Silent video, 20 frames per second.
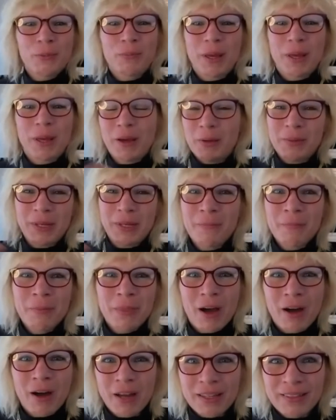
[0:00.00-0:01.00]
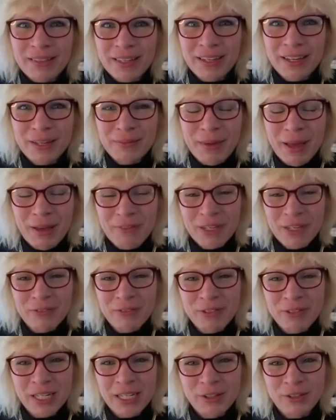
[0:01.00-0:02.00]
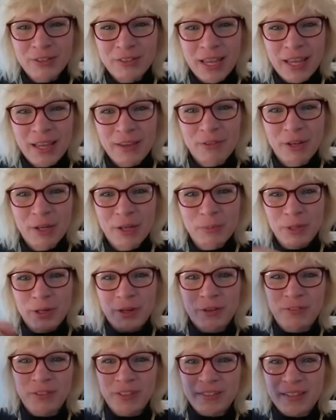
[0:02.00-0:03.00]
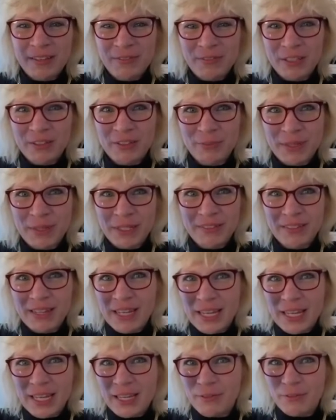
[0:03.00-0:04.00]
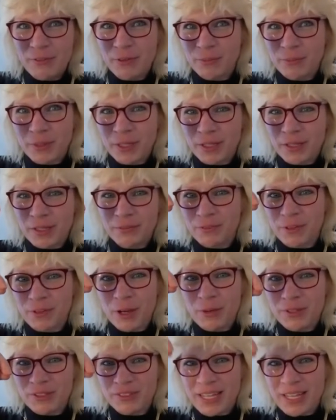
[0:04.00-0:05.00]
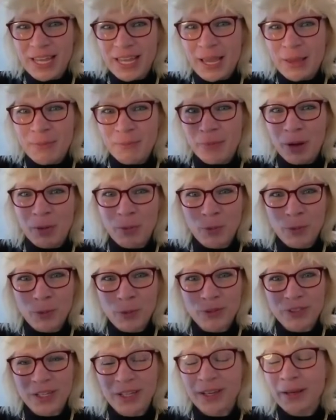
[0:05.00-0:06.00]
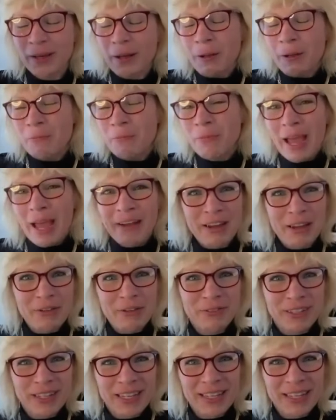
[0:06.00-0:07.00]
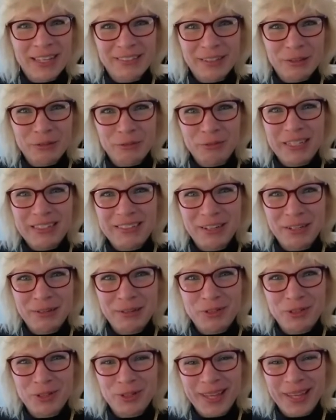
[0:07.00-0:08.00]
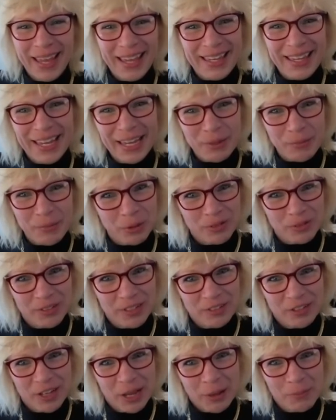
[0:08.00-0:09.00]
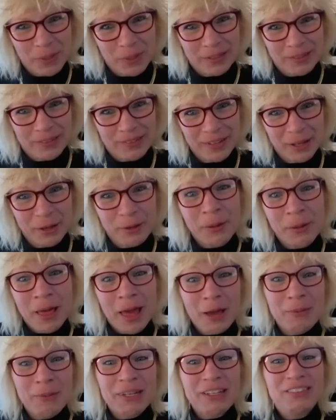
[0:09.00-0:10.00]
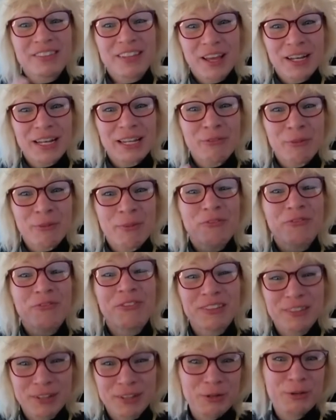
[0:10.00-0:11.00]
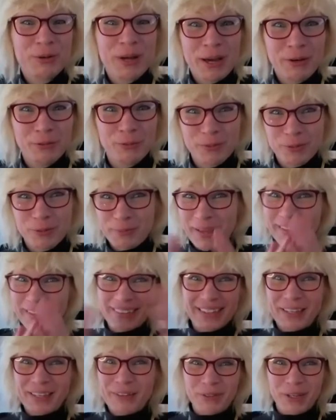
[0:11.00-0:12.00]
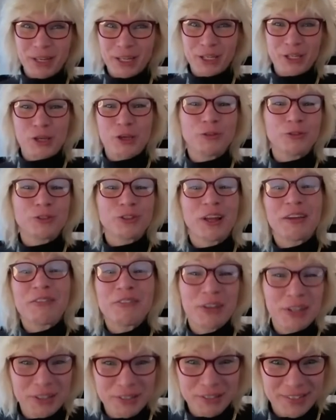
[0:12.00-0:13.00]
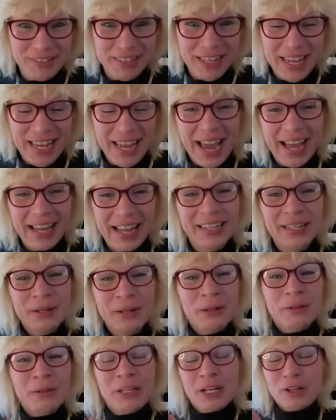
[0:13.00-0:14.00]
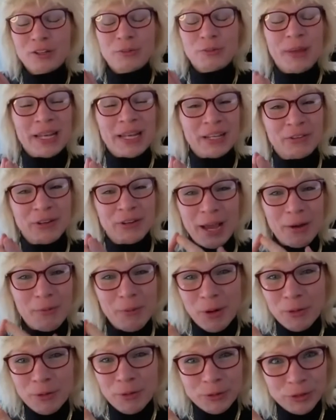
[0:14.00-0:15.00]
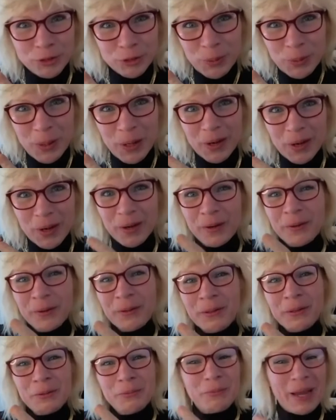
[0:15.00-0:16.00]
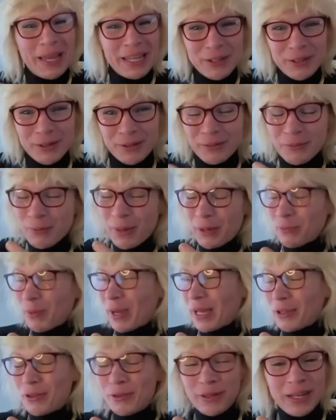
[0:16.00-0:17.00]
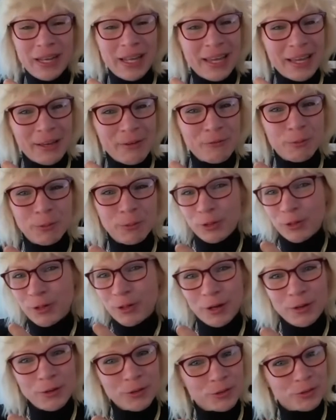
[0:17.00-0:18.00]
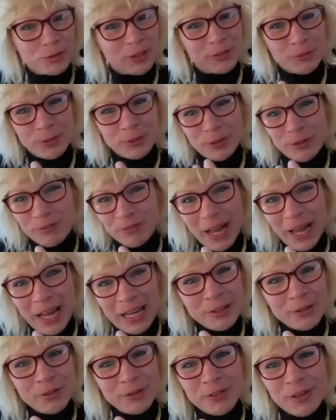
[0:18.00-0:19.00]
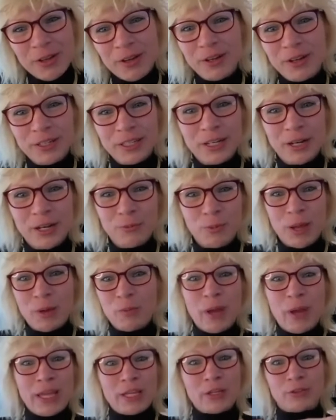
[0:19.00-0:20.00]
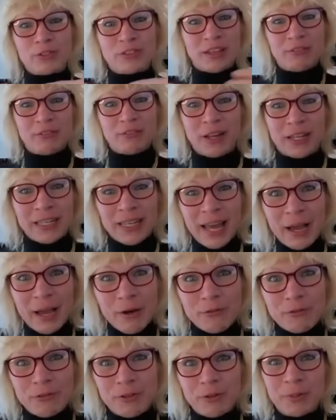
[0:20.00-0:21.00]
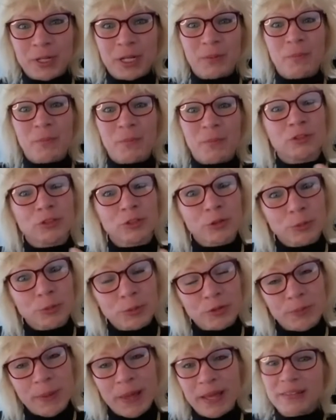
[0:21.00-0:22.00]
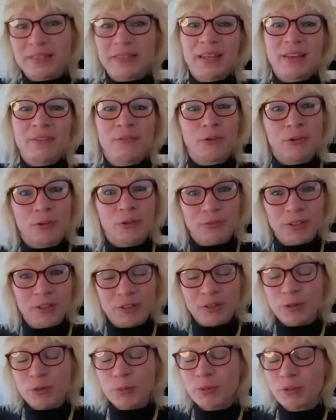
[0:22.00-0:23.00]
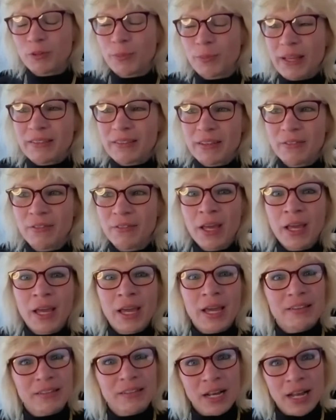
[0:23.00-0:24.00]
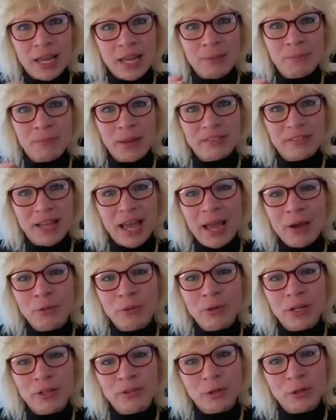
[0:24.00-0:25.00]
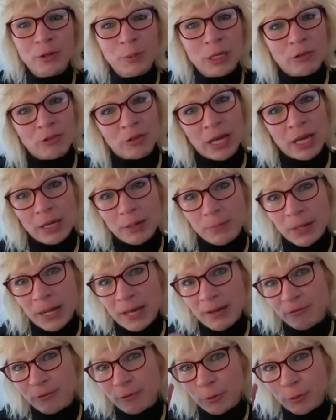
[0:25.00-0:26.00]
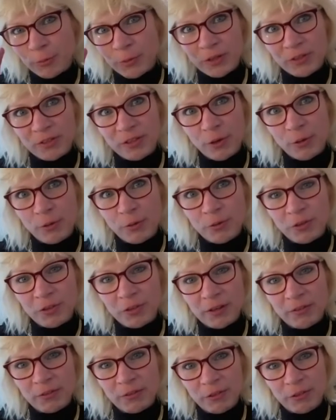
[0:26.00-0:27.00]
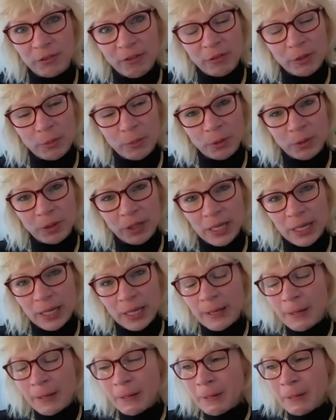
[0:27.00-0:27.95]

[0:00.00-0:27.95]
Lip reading: Right? I mean, I think I'm having a really good day if I put a fizzy vitamin C from the pharmacy in my water. Our FD is a 3-times UK kickboxing champion. So, I mean, certainly from a physical health perspective, a huge diversity. And, you know, depending on how old you are, where you live, what your culture is, what your values are, where you sit right now from an emotional perspective or a physical perspective is going to impact. So how on earth can we create a platform that solves it for everybody?